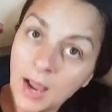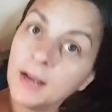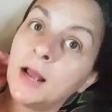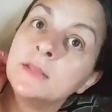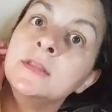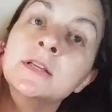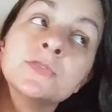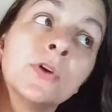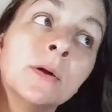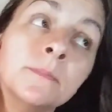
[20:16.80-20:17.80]
I got these
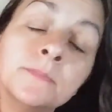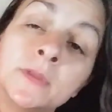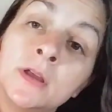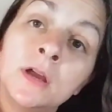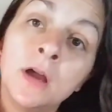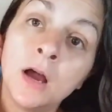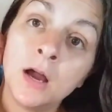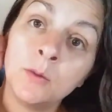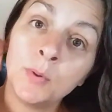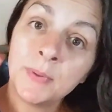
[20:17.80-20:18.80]
from
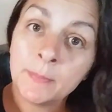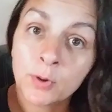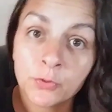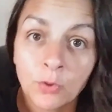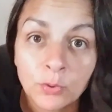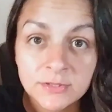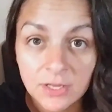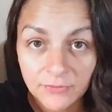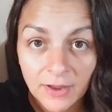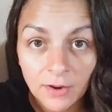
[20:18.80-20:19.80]
when people are throwing
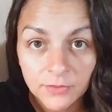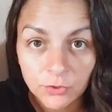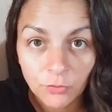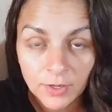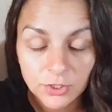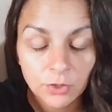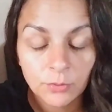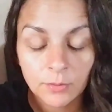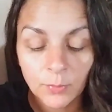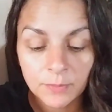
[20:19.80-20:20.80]
stuff out at the garage. You
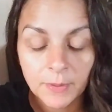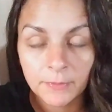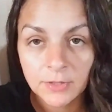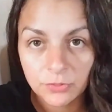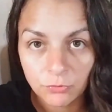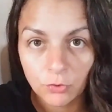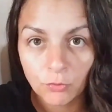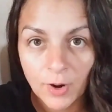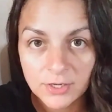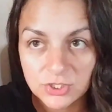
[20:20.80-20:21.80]
know when people throw
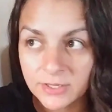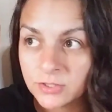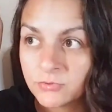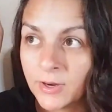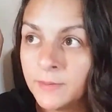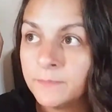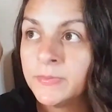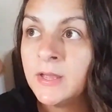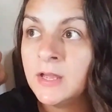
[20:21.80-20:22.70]
garage sales, right?